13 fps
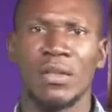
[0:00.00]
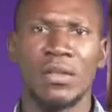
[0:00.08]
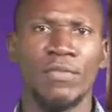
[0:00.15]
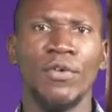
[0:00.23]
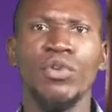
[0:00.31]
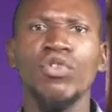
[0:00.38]

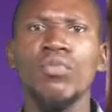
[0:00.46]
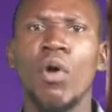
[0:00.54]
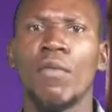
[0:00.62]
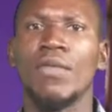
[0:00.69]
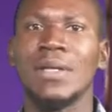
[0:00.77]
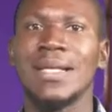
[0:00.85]
The volume
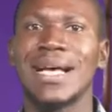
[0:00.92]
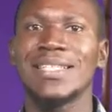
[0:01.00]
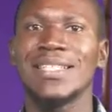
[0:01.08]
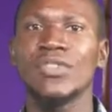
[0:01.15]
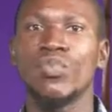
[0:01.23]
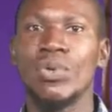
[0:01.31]
of the
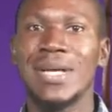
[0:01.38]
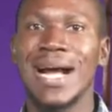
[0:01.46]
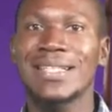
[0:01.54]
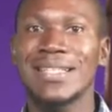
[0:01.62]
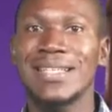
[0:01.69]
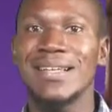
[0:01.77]
gases
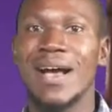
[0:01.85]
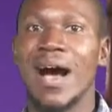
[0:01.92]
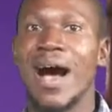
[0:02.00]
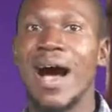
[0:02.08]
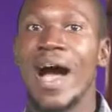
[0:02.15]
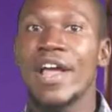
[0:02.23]
reacting
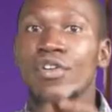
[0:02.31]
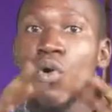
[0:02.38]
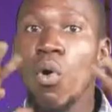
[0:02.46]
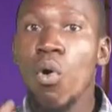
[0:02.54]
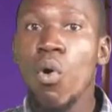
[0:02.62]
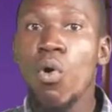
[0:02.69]
are in
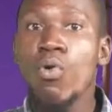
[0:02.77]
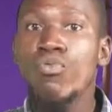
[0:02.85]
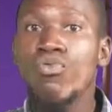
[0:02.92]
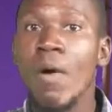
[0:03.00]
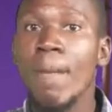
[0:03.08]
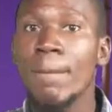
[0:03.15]
whole
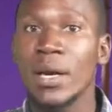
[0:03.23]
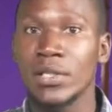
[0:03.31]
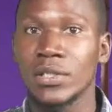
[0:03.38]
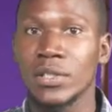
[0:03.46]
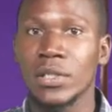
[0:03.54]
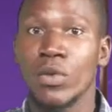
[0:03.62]

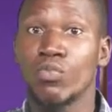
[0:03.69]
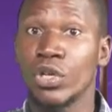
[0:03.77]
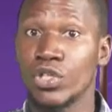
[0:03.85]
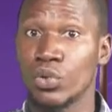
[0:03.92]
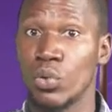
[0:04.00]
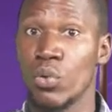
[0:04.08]
numbers
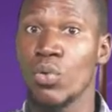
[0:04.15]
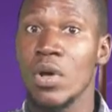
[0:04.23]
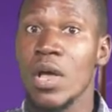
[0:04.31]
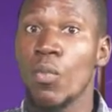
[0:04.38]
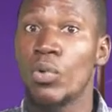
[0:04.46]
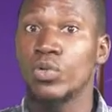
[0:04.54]
ratio
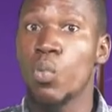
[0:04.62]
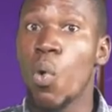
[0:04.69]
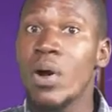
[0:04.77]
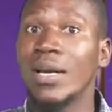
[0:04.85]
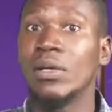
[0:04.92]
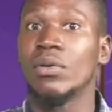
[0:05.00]
with
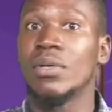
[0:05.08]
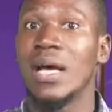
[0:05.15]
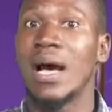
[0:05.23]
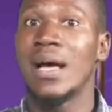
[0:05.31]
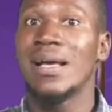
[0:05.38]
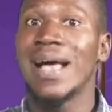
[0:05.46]
one another